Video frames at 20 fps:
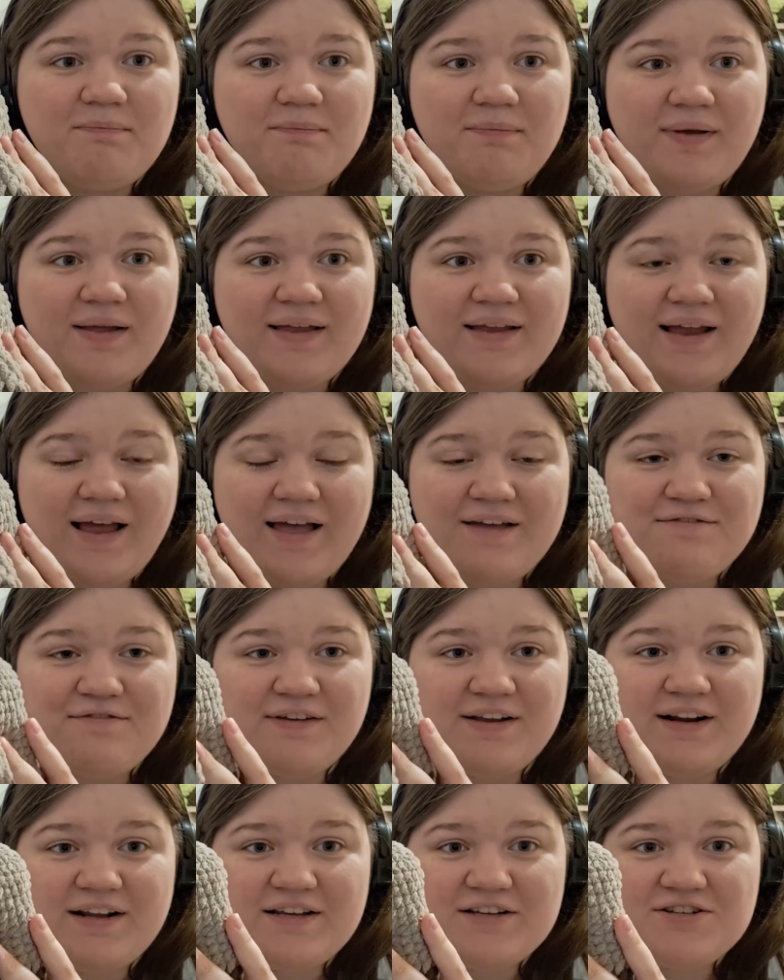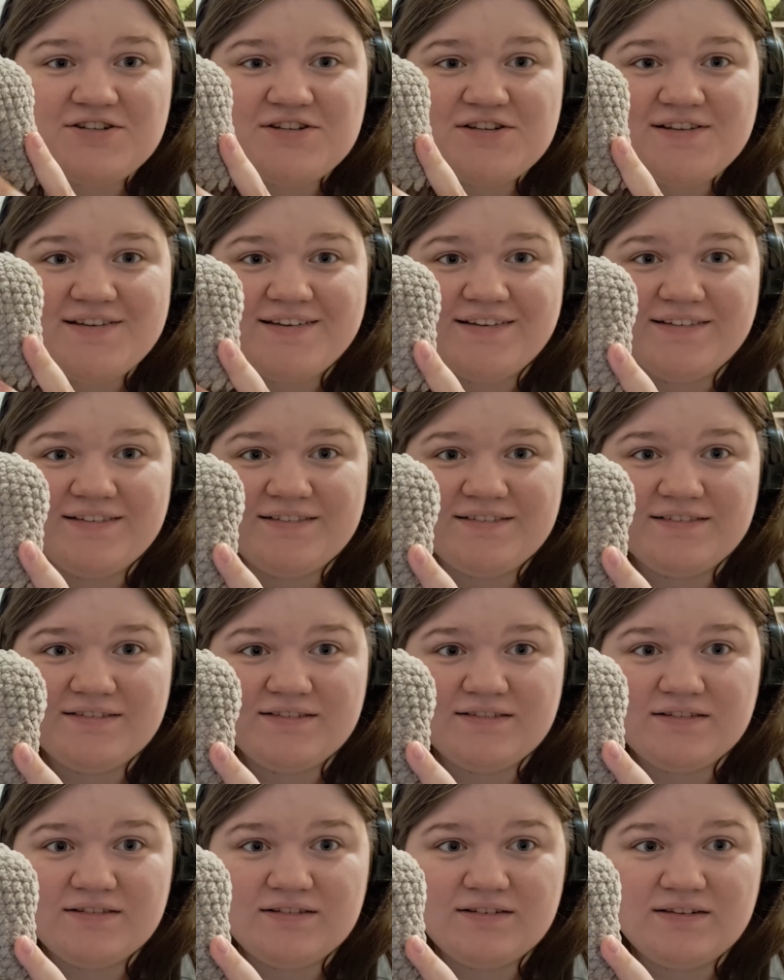but I finished
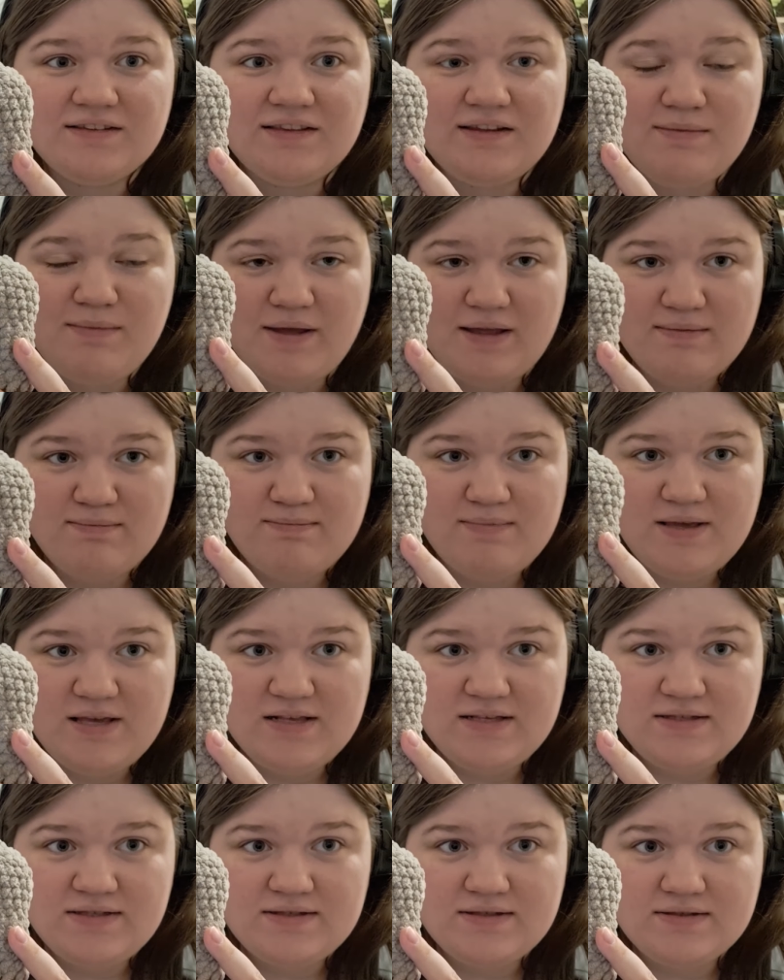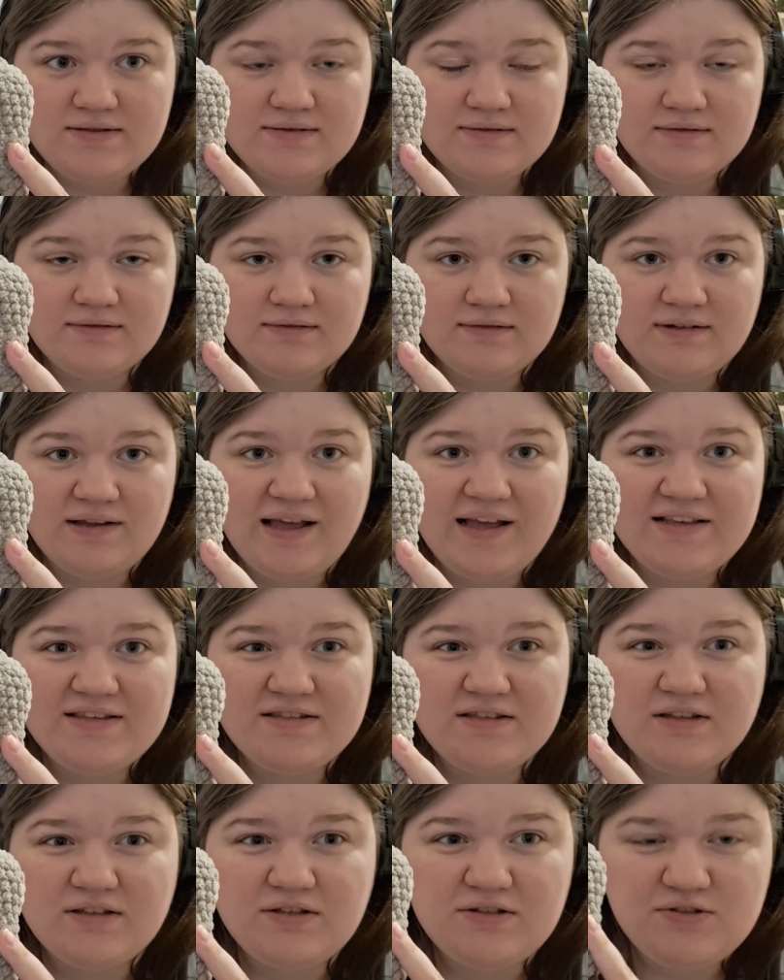the main piece. I
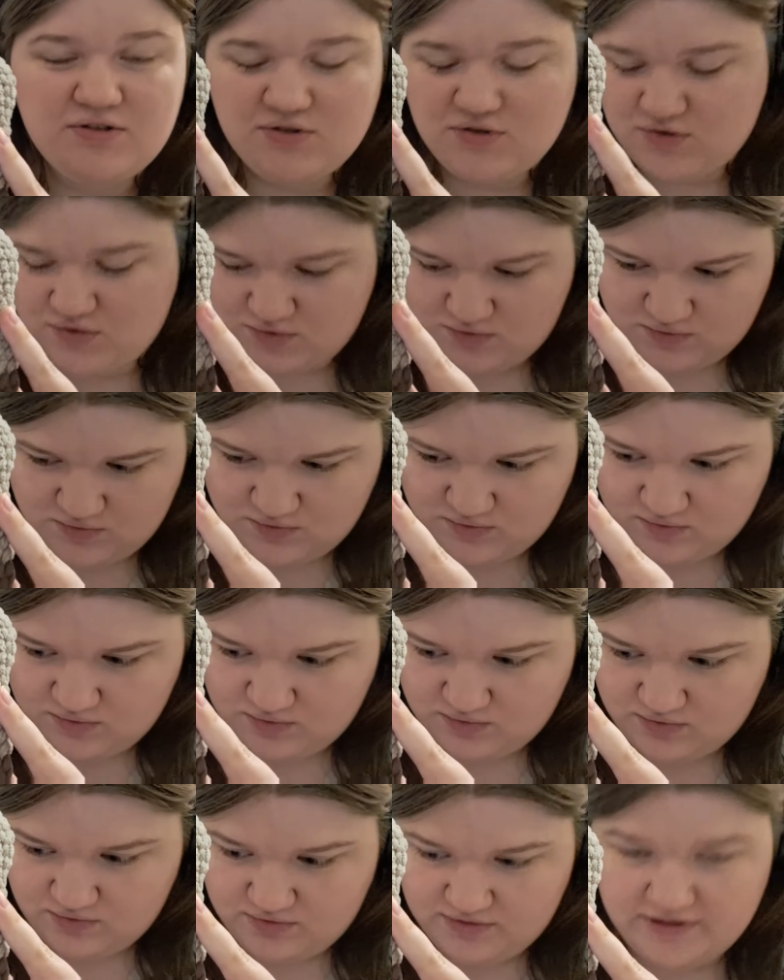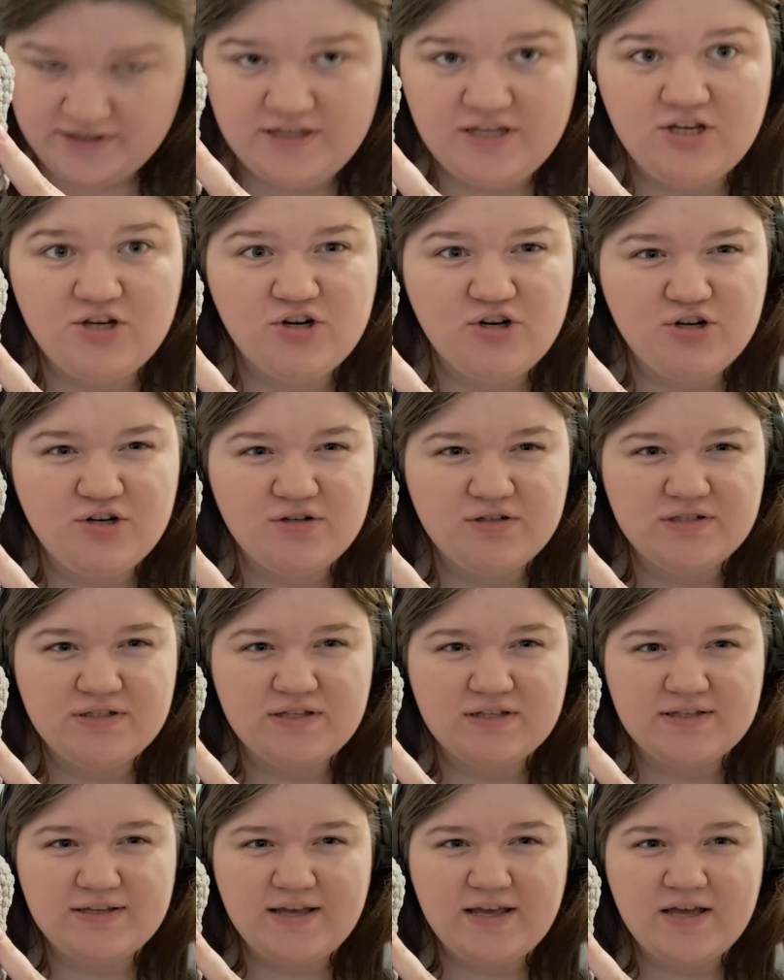still need to do the ears,
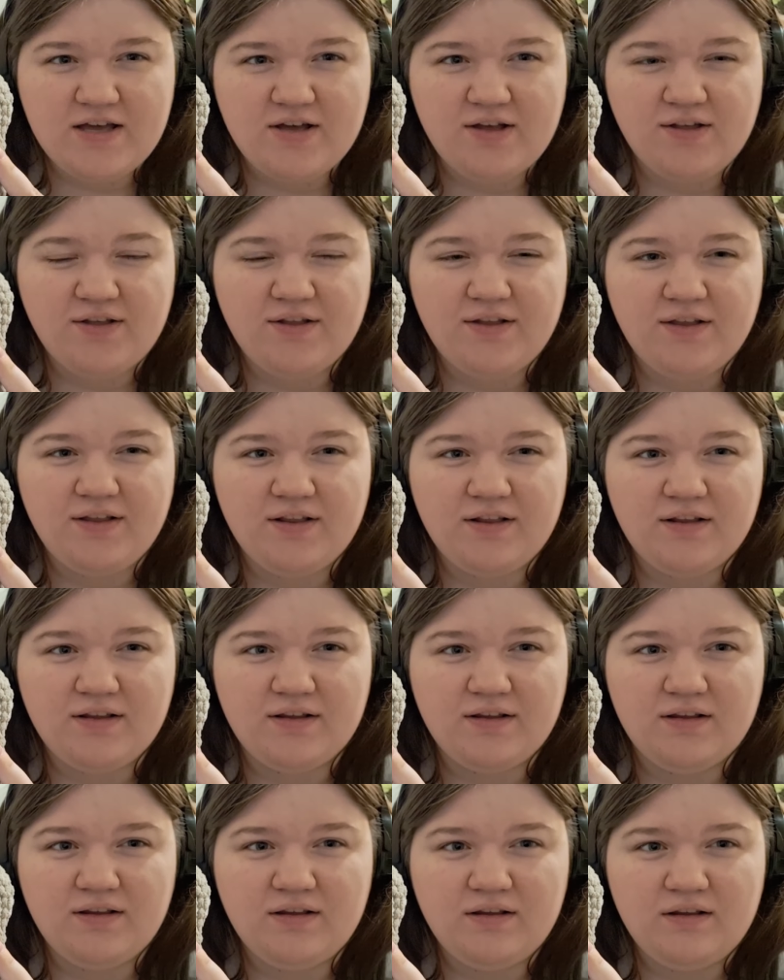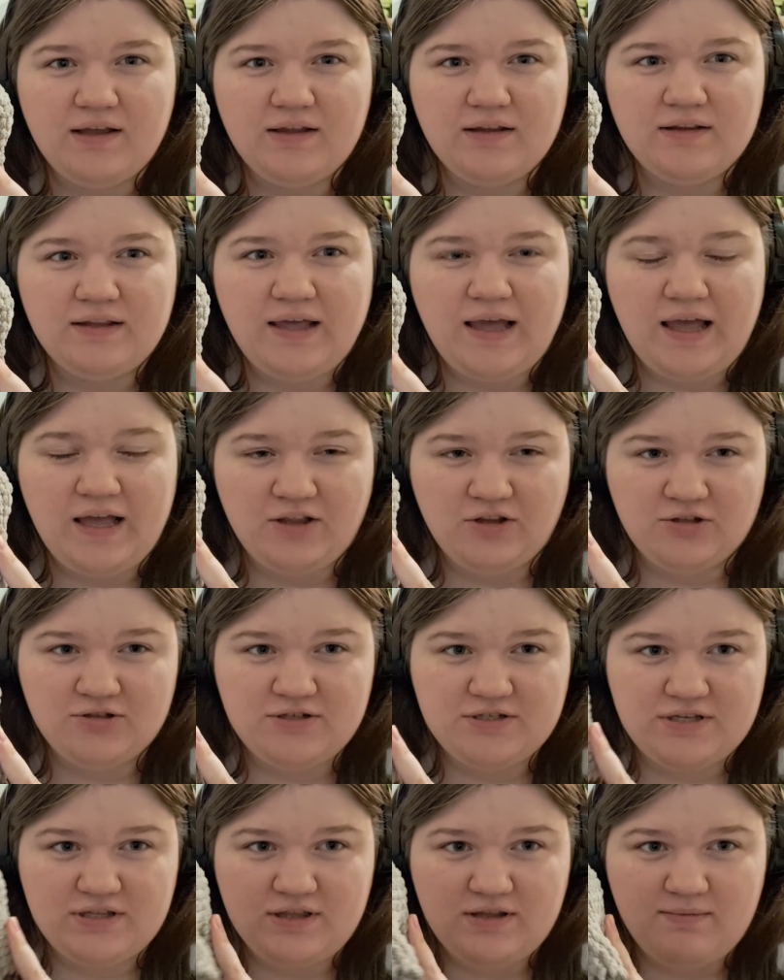the tail, the
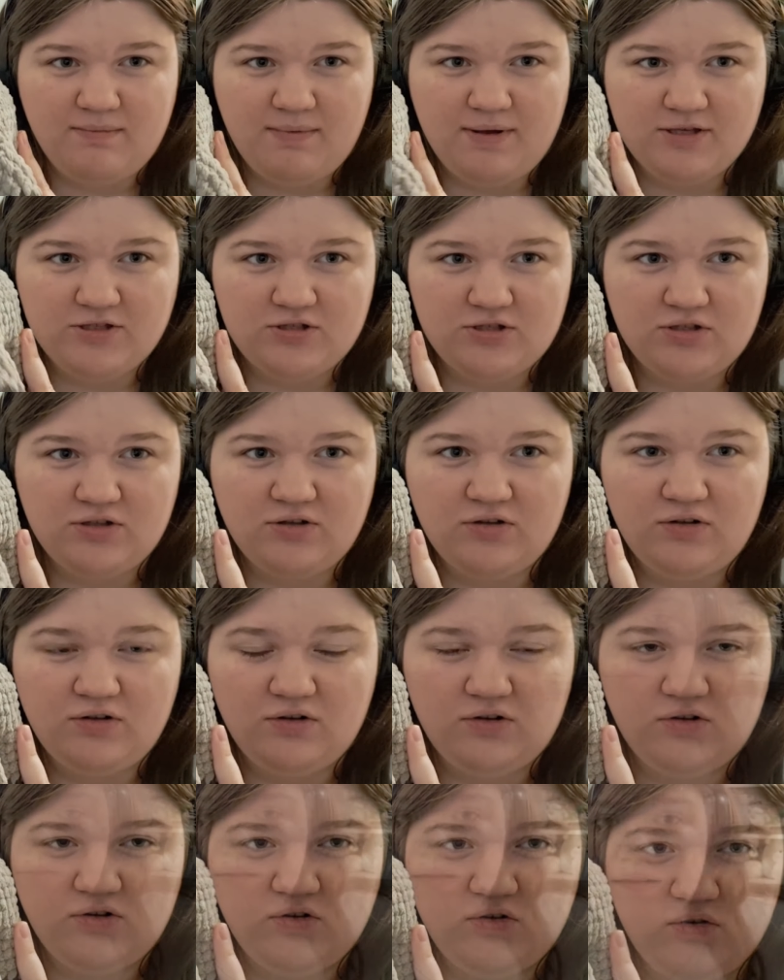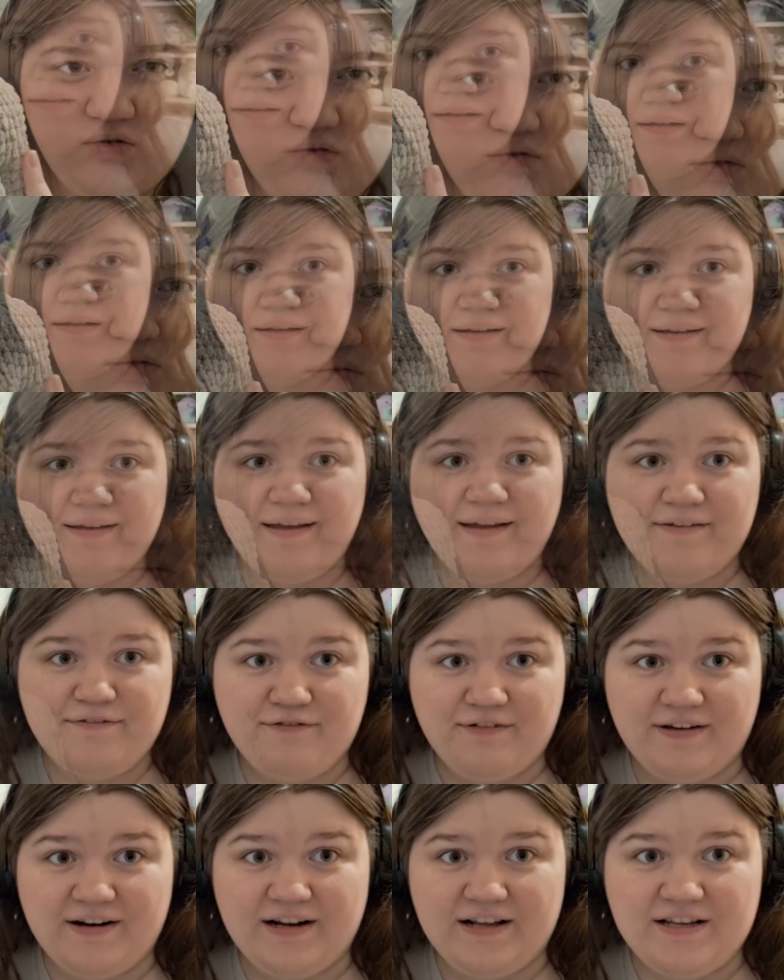antlers, and the muzzle. I
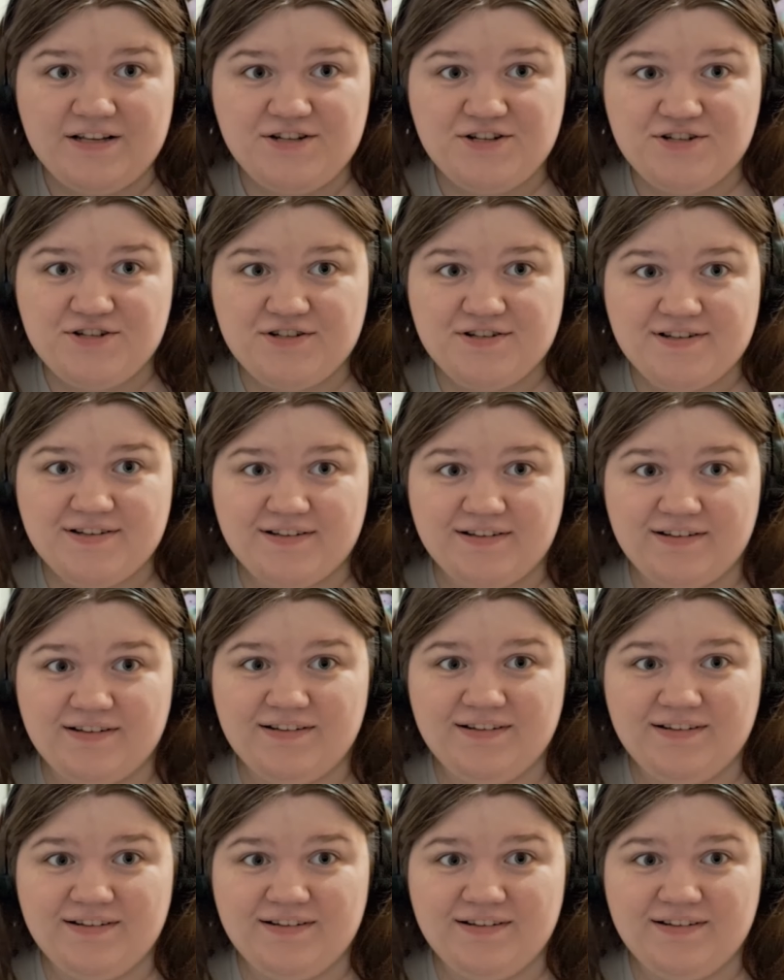finished.